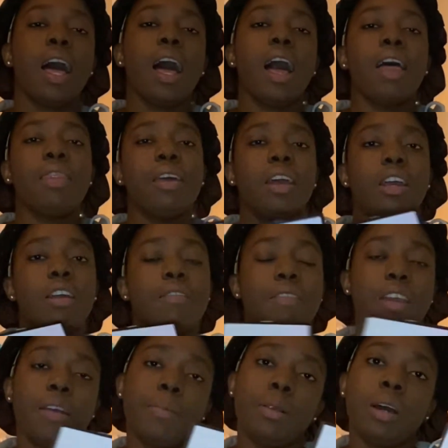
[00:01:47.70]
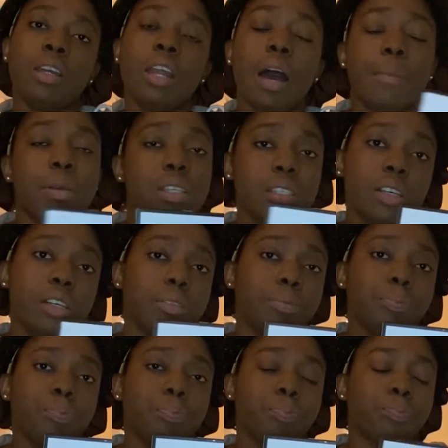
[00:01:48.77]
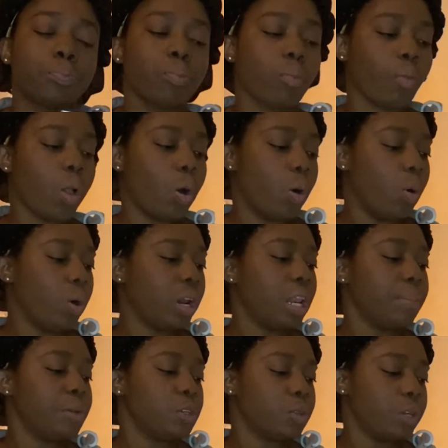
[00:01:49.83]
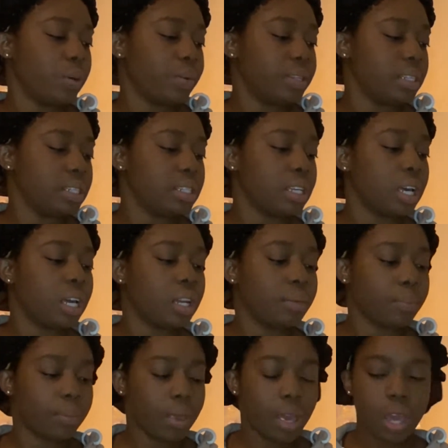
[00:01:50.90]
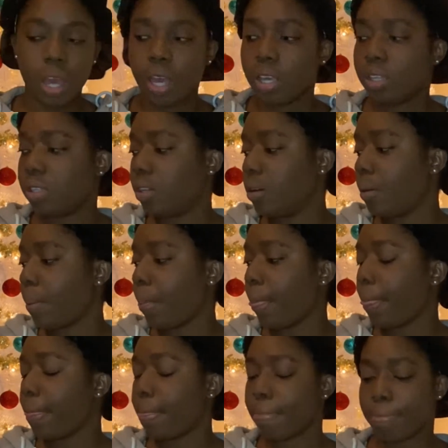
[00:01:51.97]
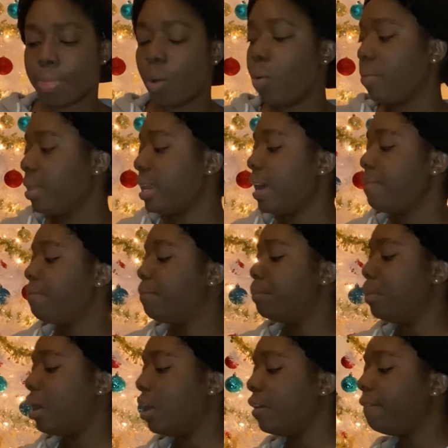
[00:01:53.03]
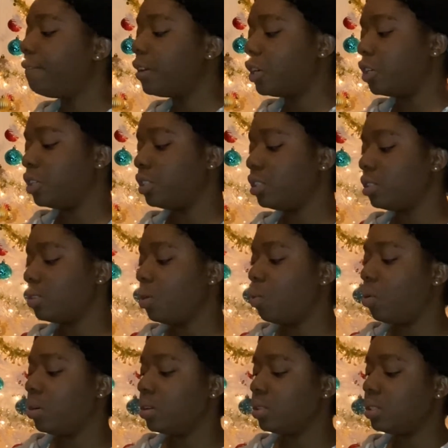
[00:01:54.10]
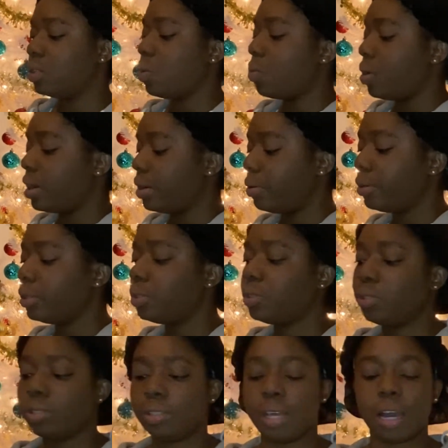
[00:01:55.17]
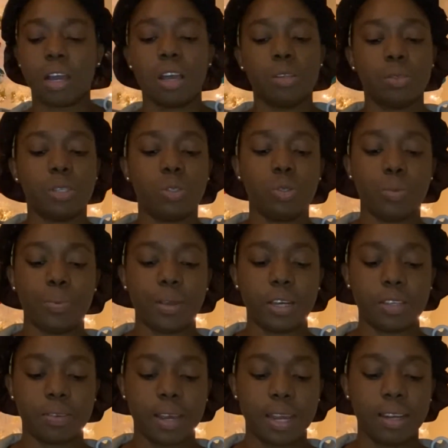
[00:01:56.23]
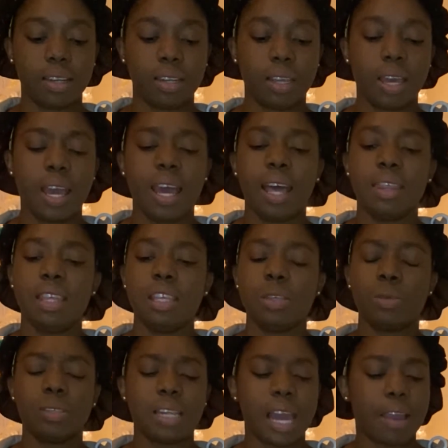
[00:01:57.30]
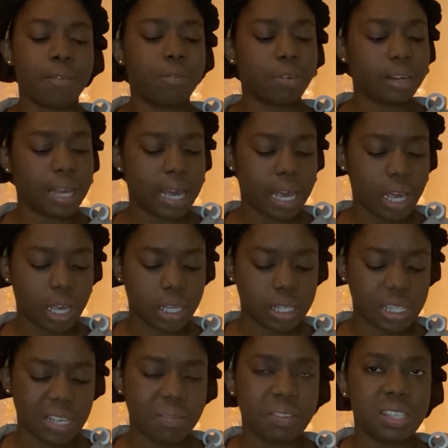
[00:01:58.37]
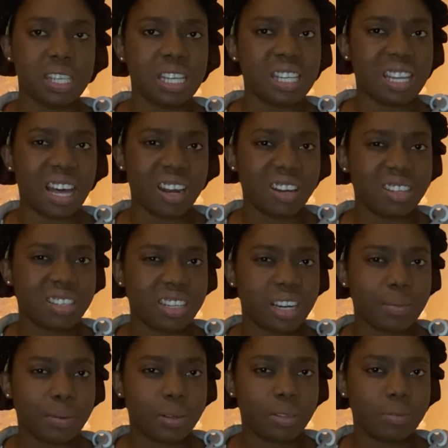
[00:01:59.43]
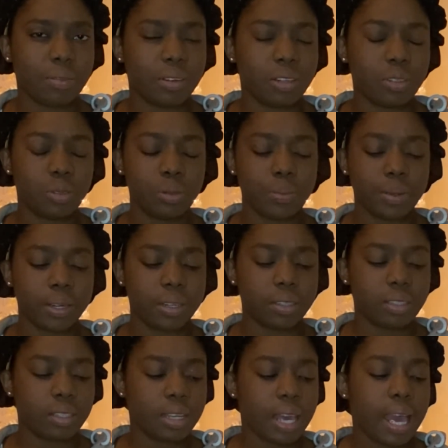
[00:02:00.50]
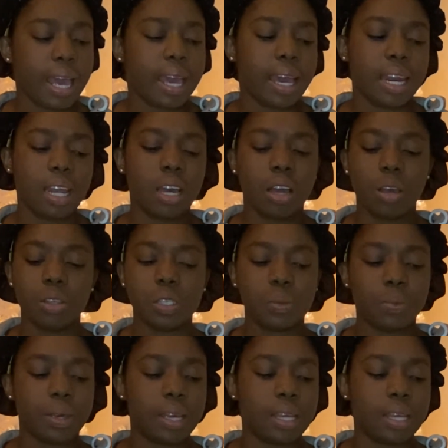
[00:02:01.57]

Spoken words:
They are available on Amazon. Oh, hold on, let me show you what's inside. So the one that I bought first was the one that comes with 2 pairs, right? So this was like for like $17 thereabout for the 2 pairs, and it comes with